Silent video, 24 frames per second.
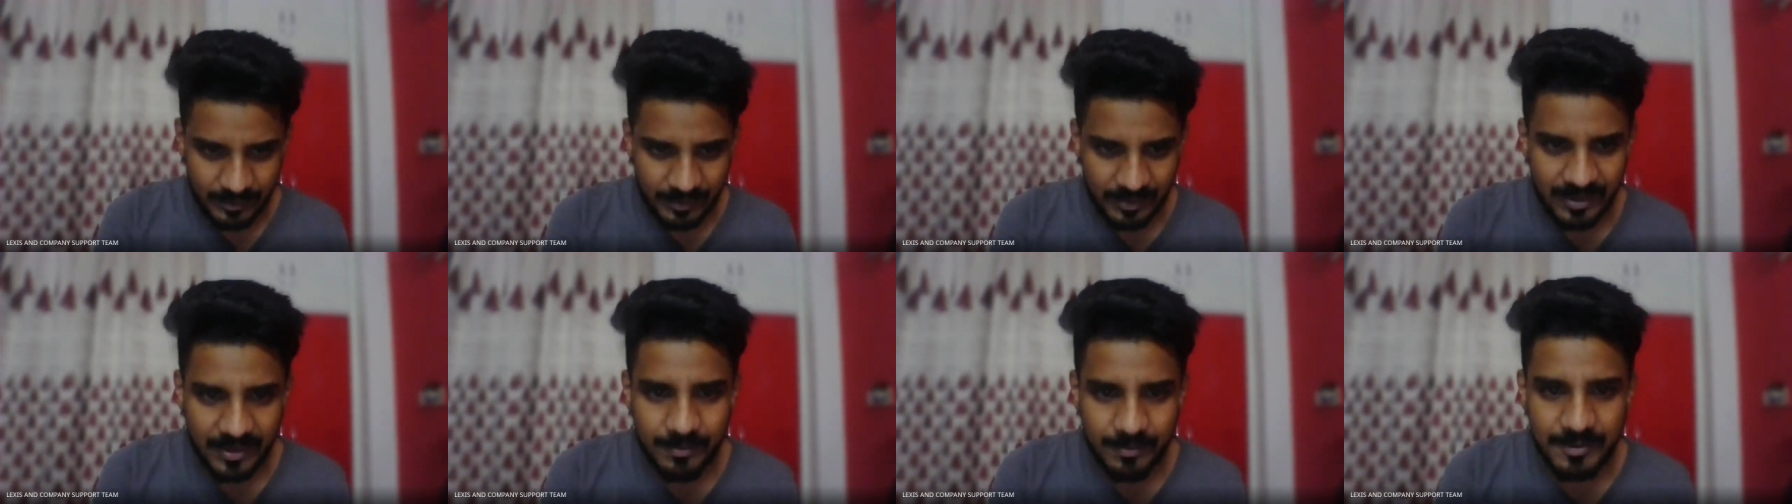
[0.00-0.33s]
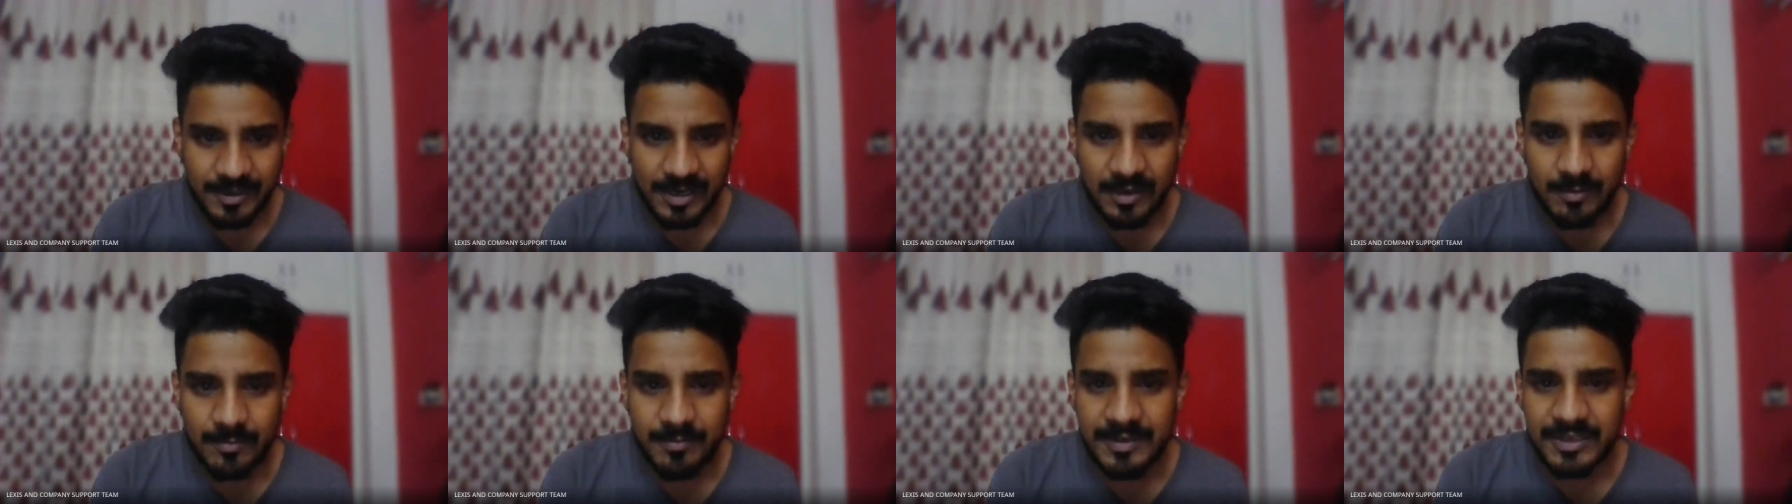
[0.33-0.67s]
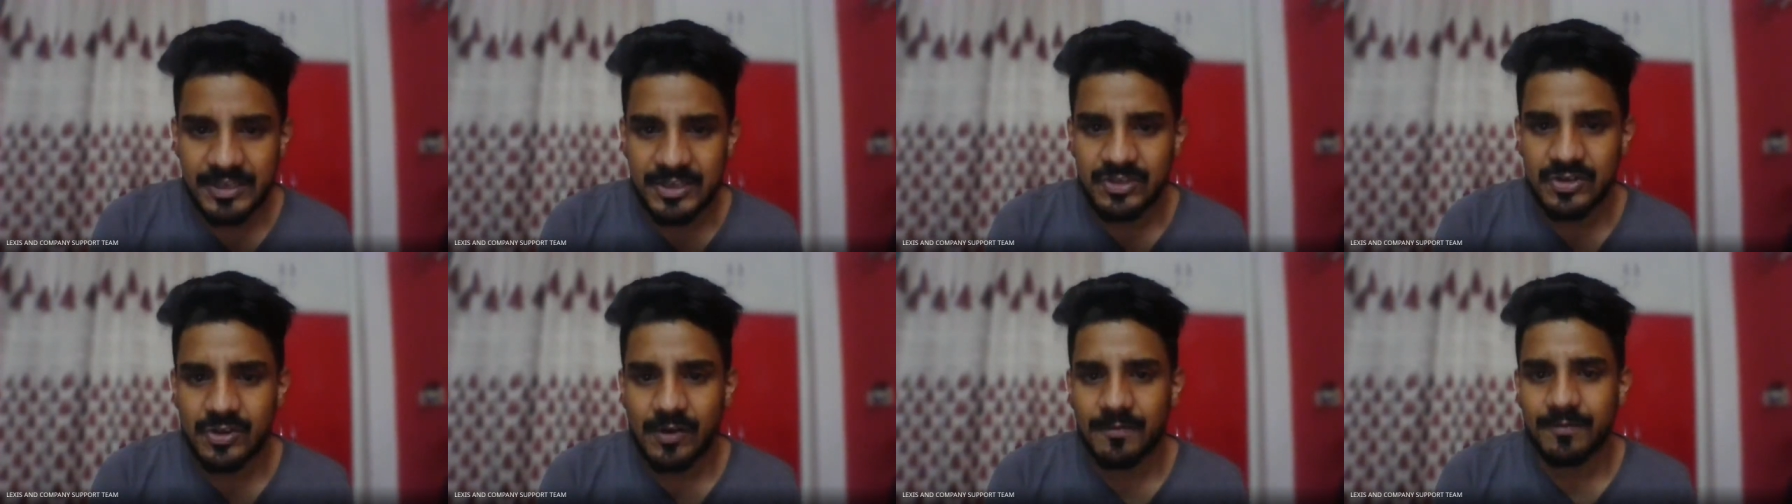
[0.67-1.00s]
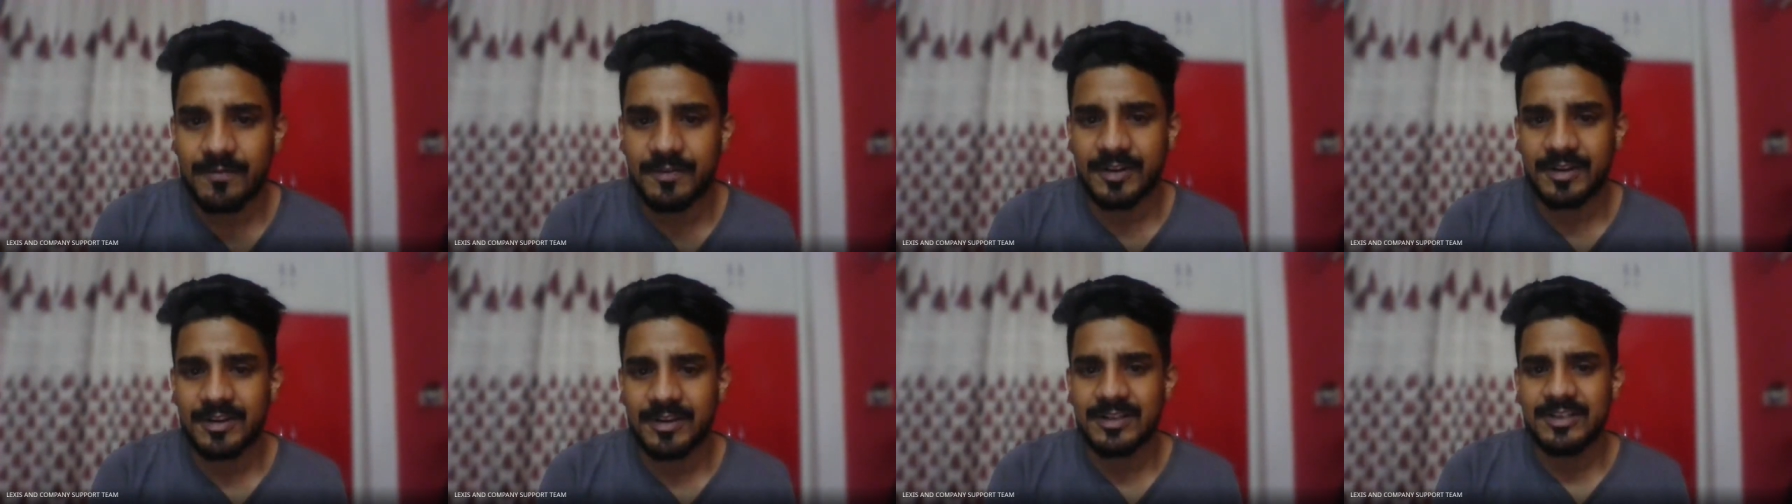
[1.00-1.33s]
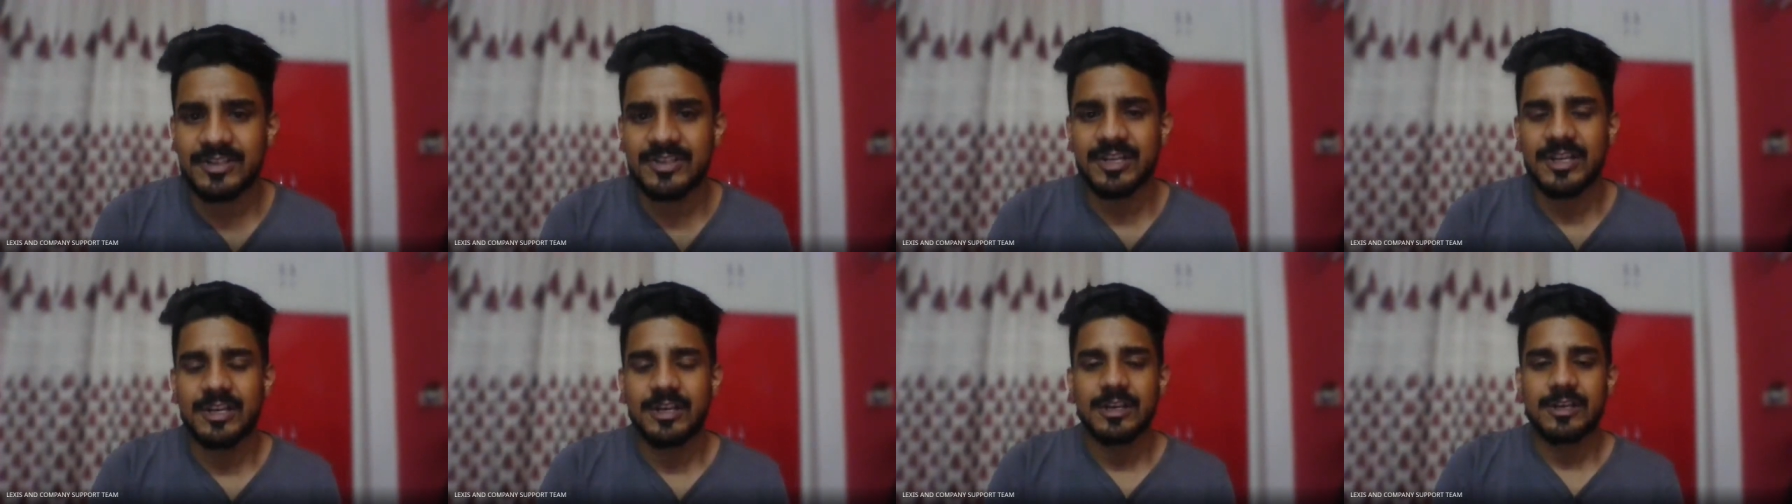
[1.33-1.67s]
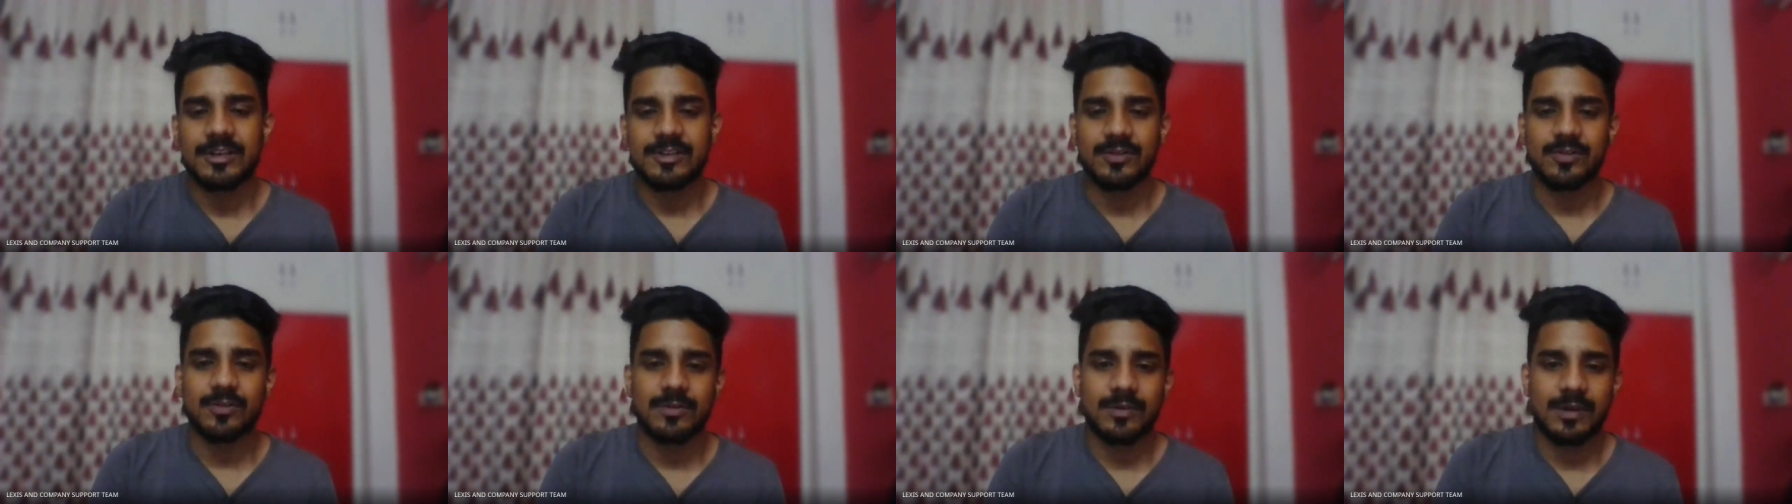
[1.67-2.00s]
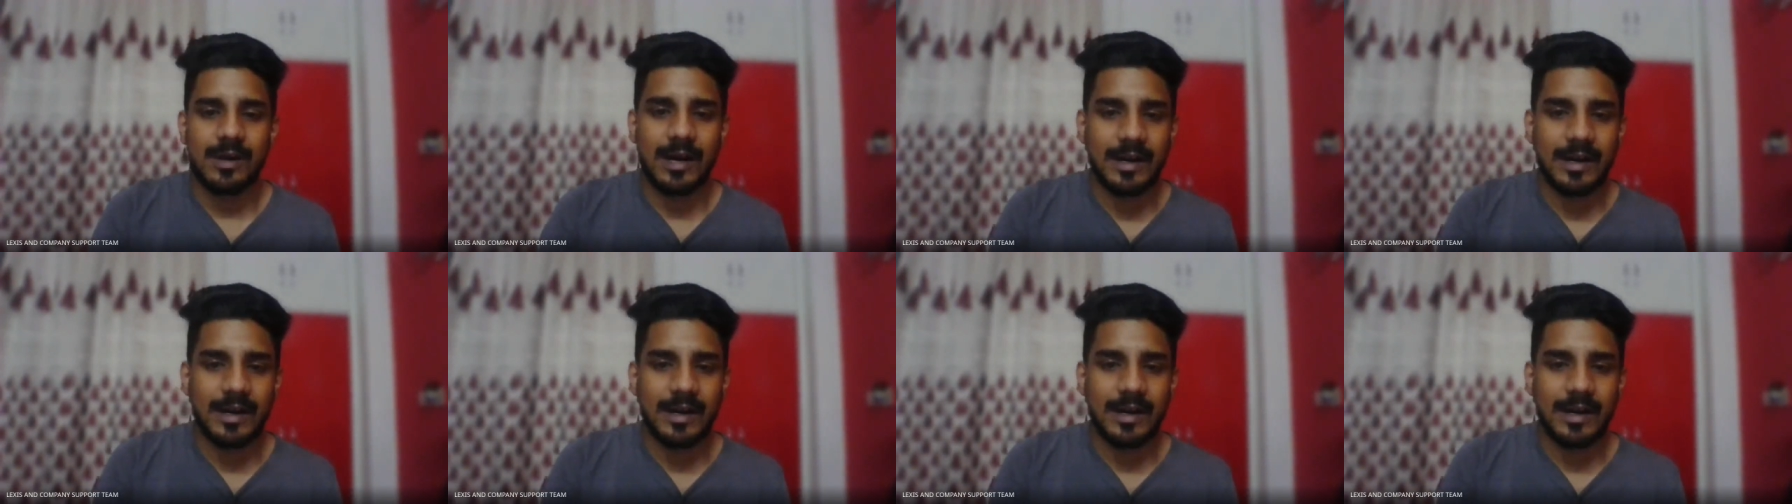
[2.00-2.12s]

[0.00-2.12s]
criminal breach of trust. So